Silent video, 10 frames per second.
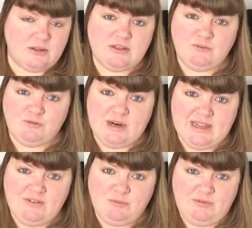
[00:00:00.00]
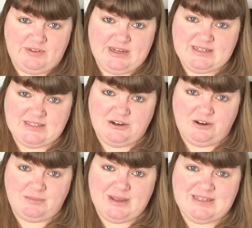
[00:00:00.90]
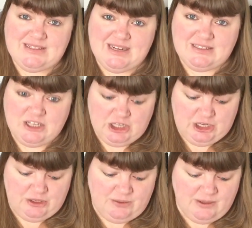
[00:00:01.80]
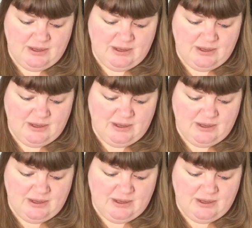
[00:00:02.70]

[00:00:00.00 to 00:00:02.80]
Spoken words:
the free gift with it this time is dead cute.